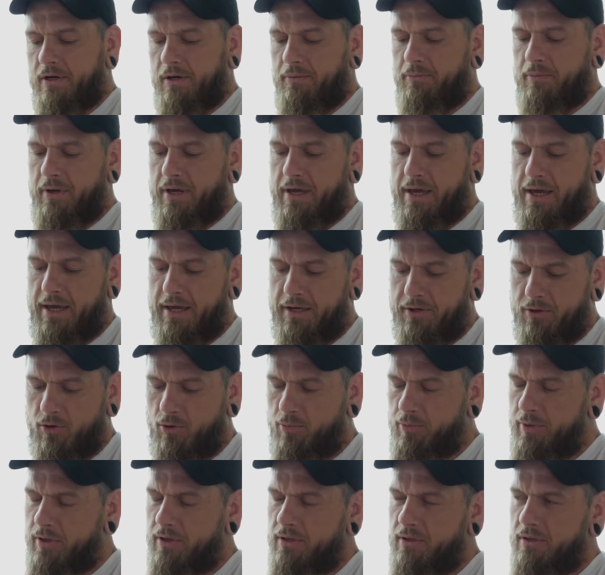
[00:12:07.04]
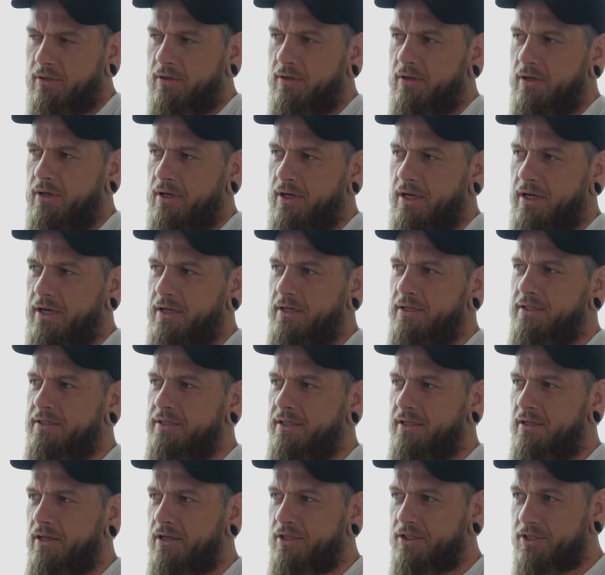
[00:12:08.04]
cut my hand open and
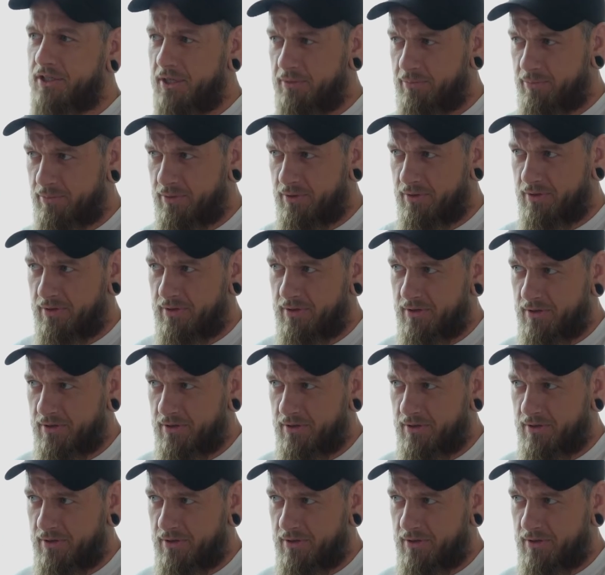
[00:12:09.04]
steal a chip